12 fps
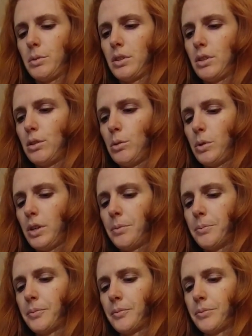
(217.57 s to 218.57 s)
it with the new
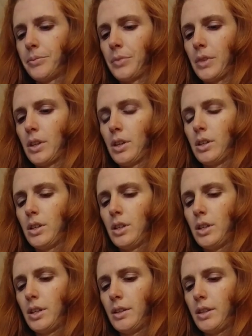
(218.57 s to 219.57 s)
one.
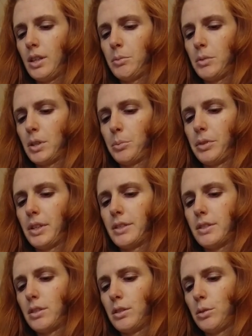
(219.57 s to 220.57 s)
And then I'm going to
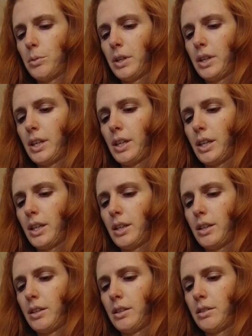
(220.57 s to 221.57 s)
place the new one
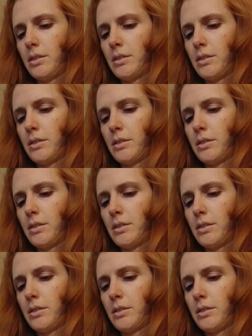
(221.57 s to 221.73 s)
in,